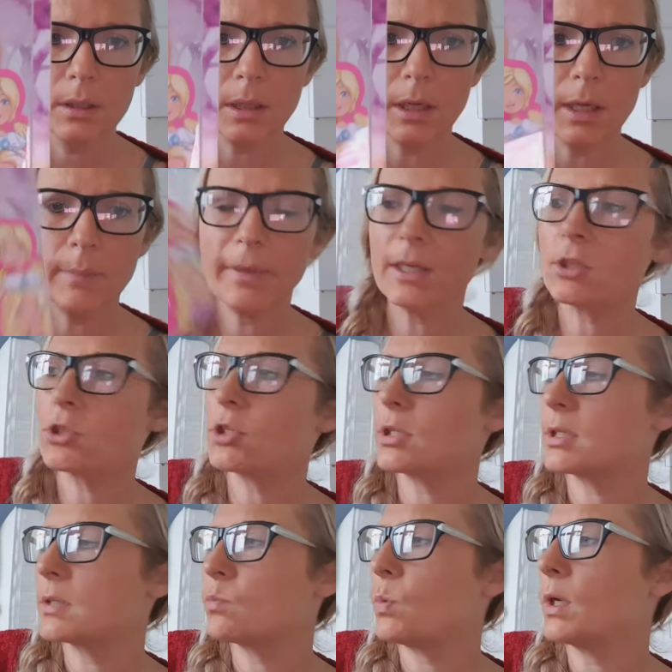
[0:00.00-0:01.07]
It's
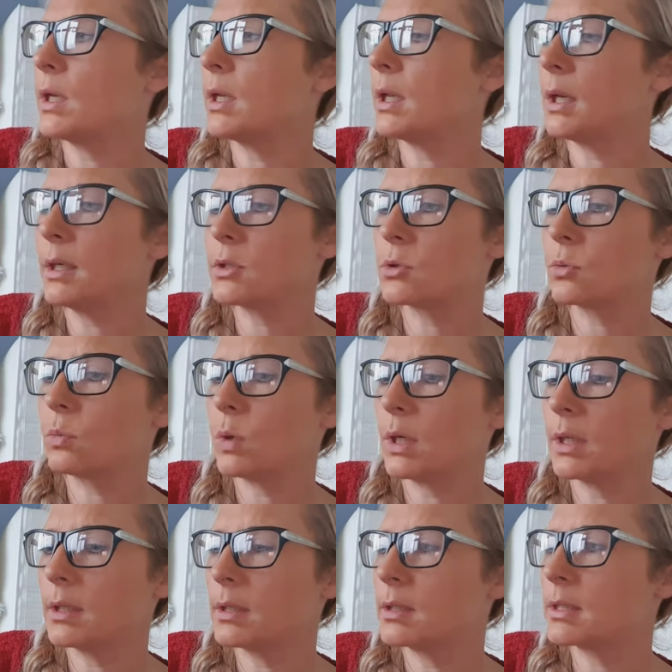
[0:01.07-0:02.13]
just one of the little
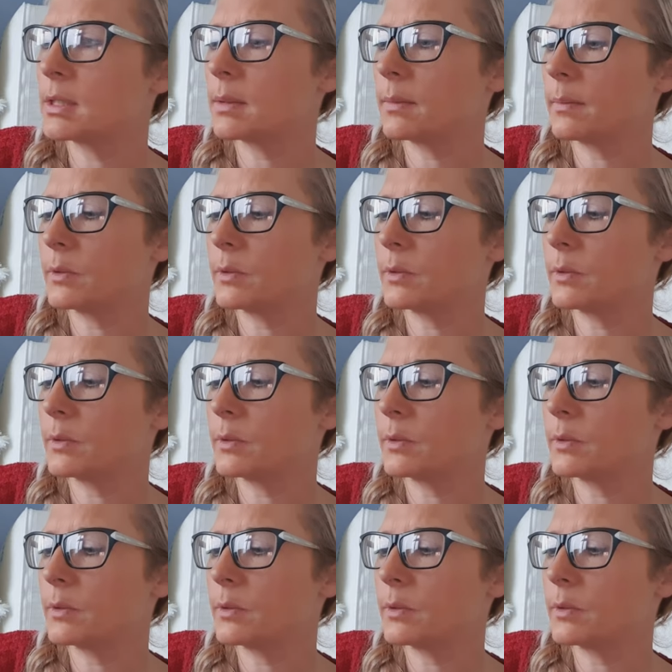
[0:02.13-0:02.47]
ones.